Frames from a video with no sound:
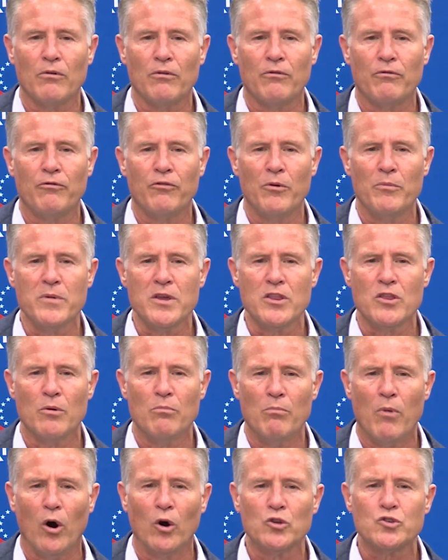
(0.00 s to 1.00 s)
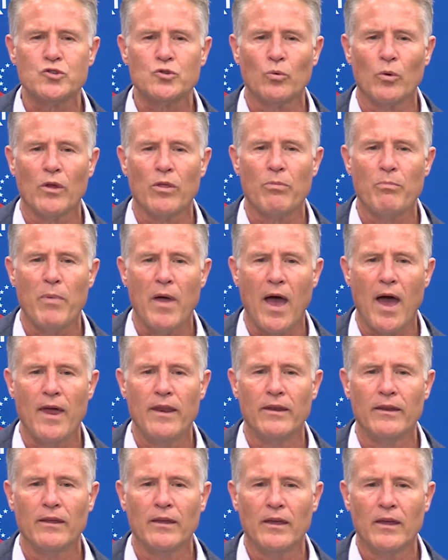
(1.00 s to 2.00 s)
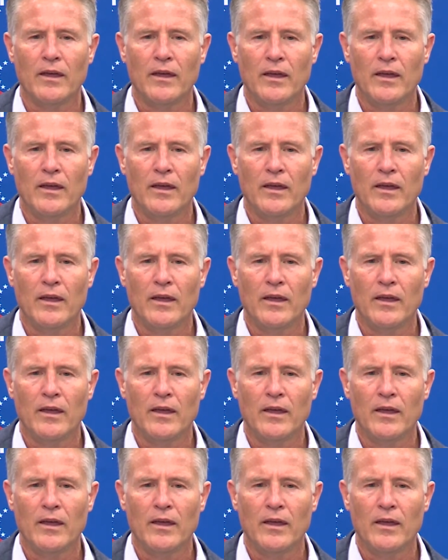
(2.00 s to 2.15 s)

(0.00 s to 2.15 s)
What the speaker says: for me the most with Ben